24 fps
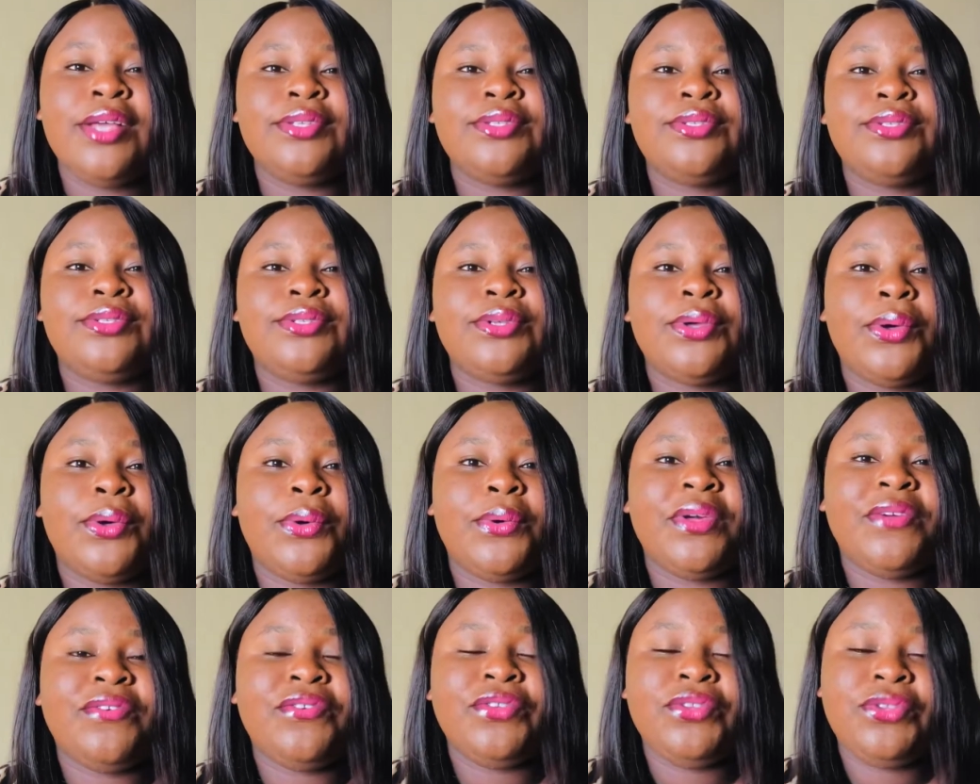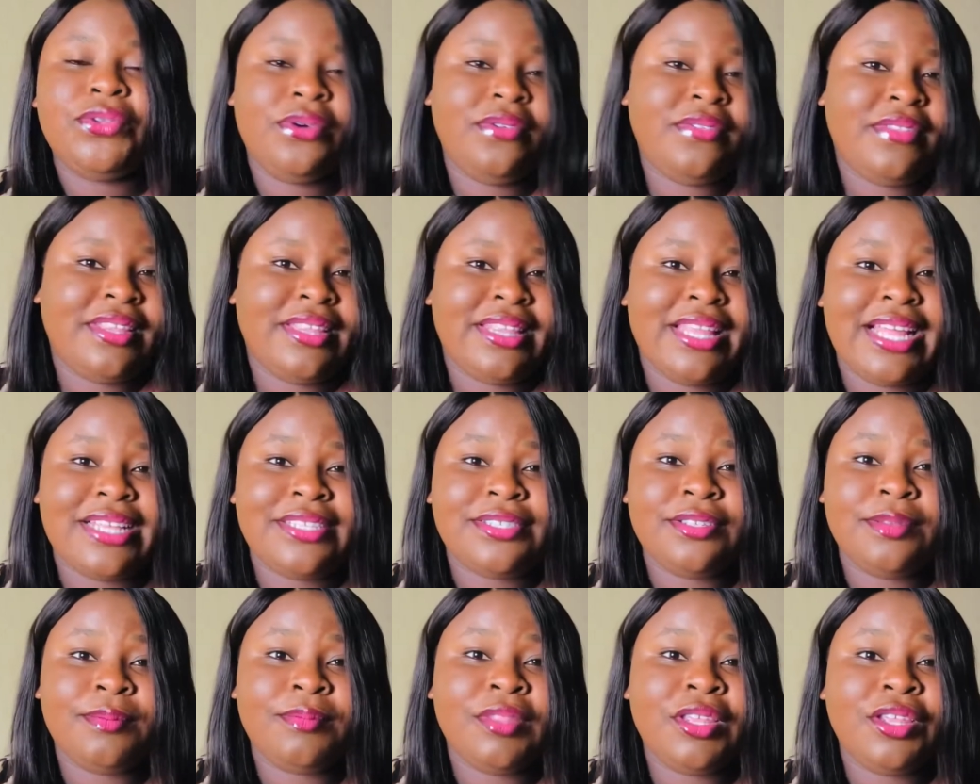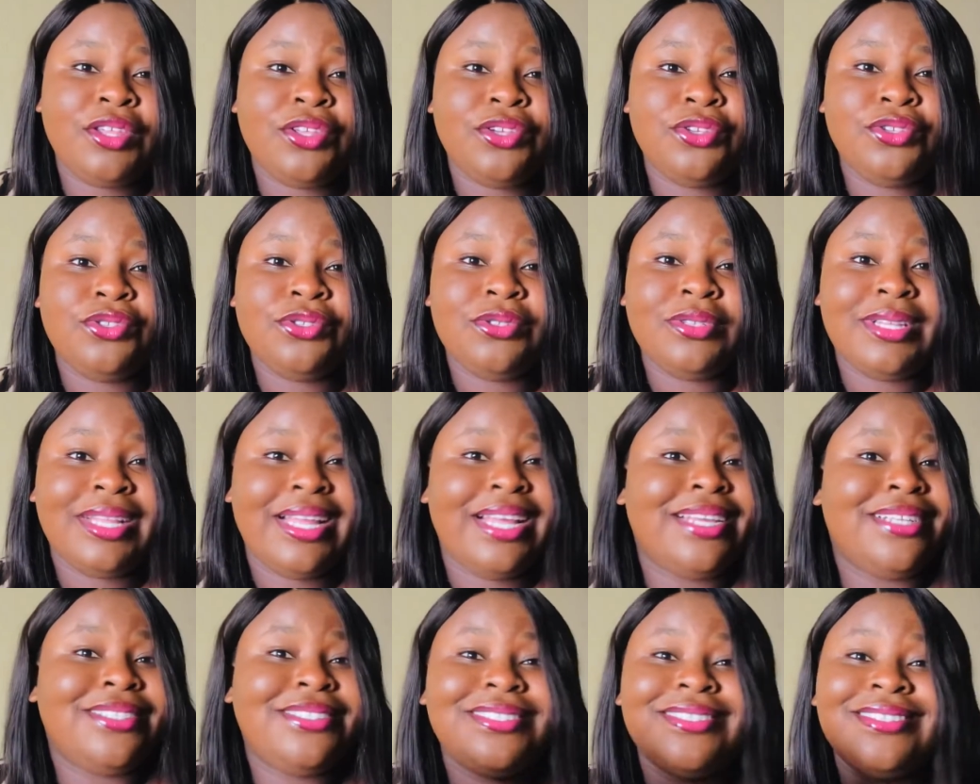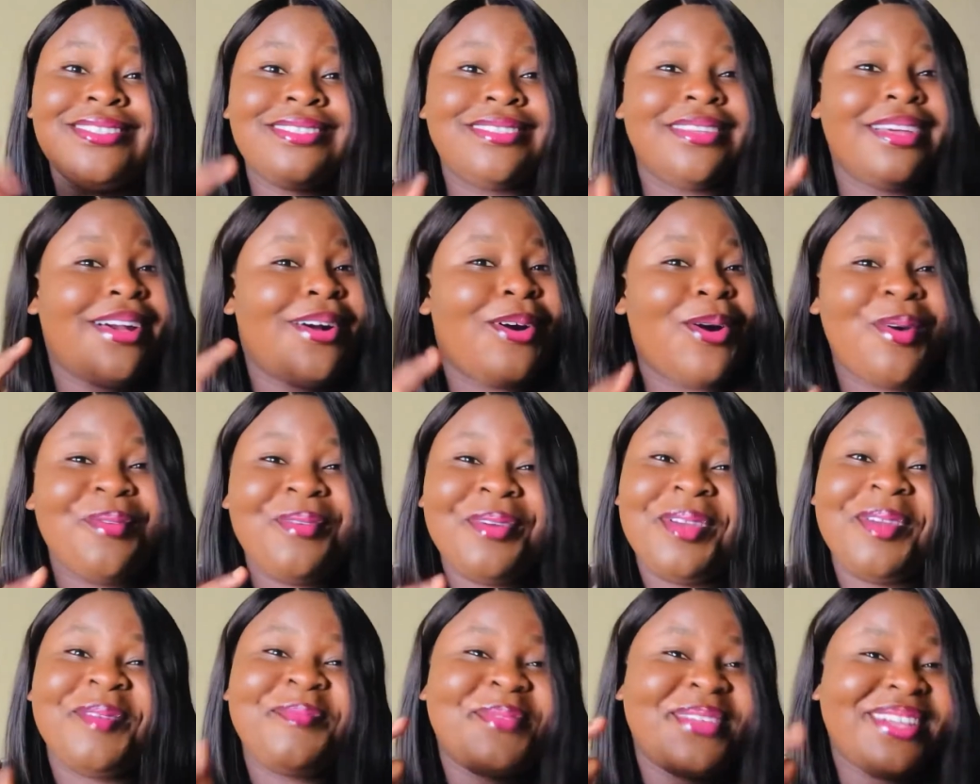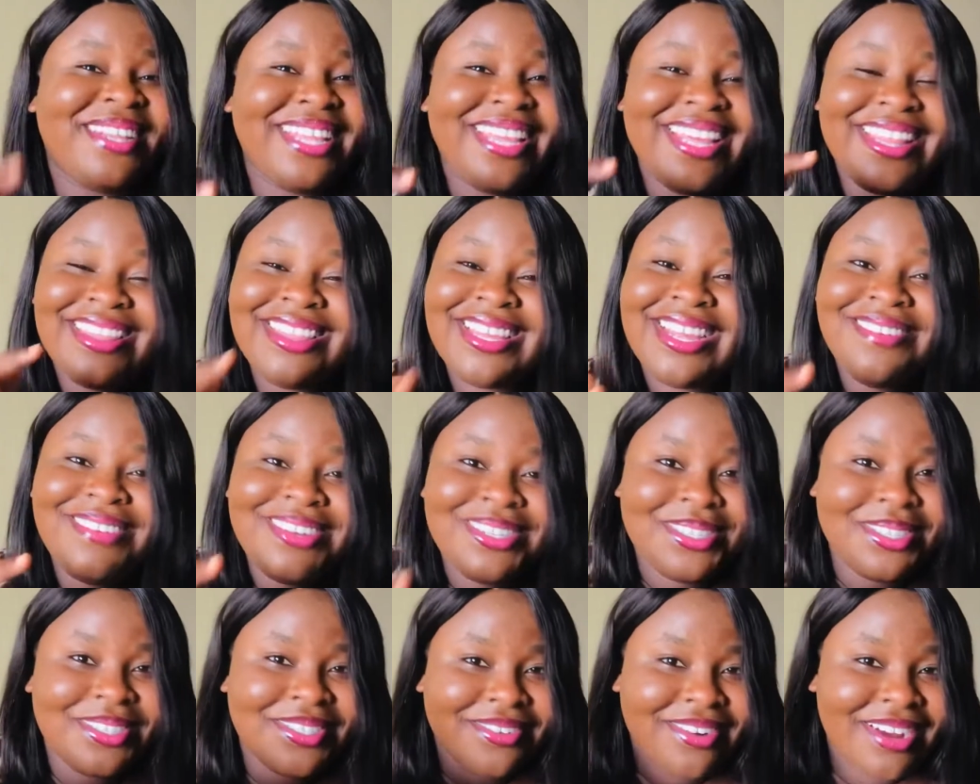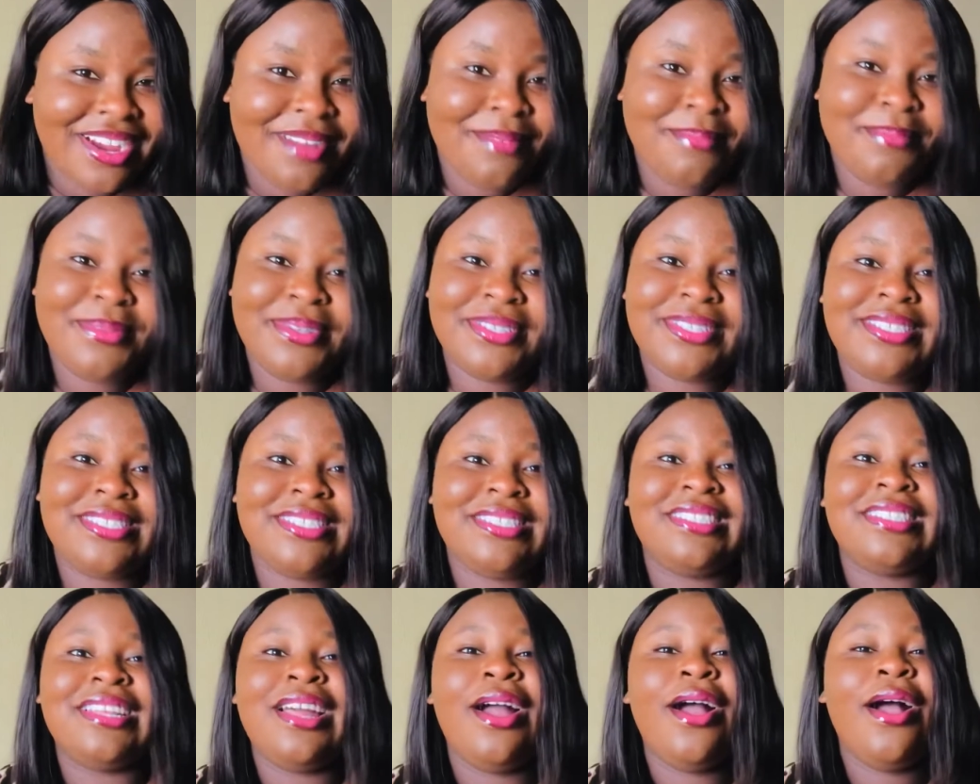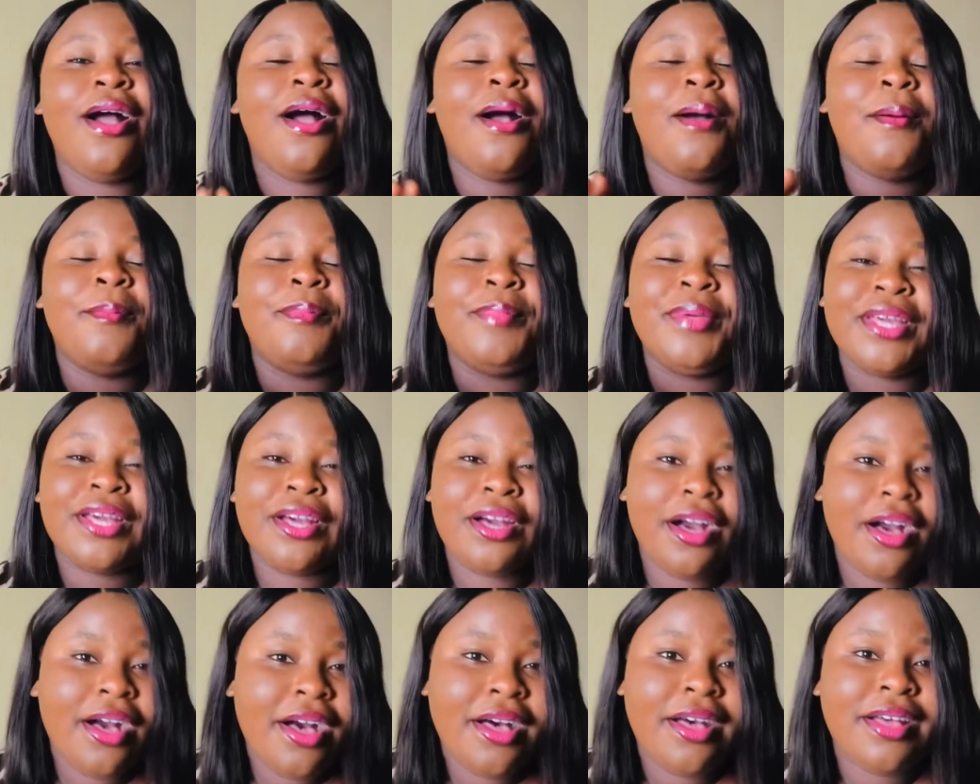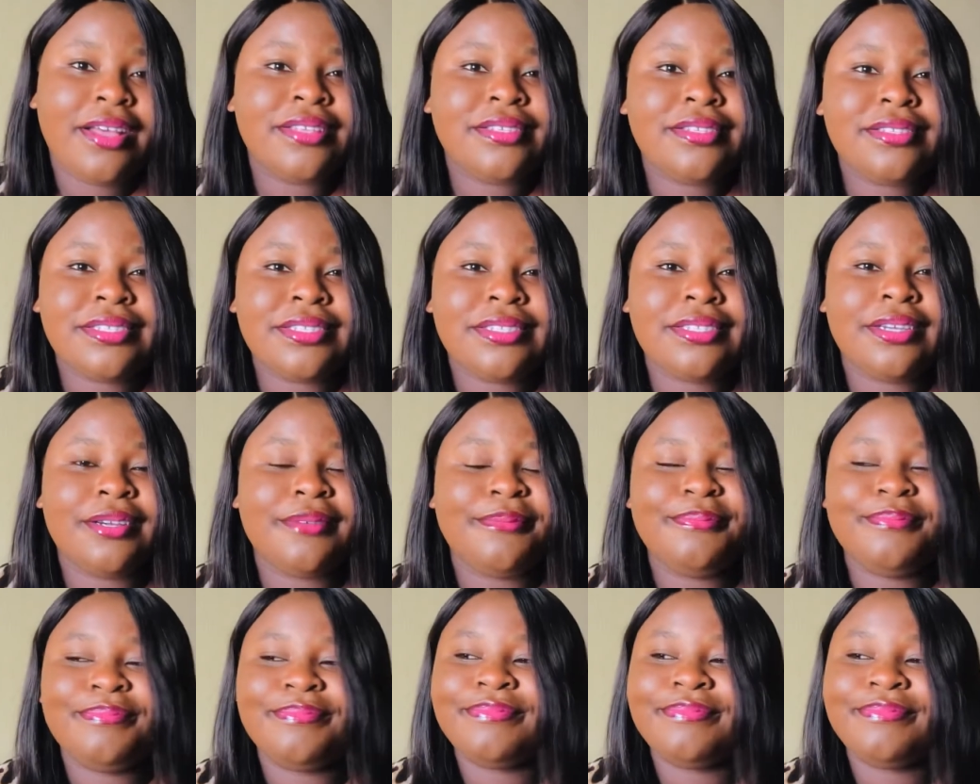So if you know that that's something you do like, just hurry up and hit that red subscribe button, because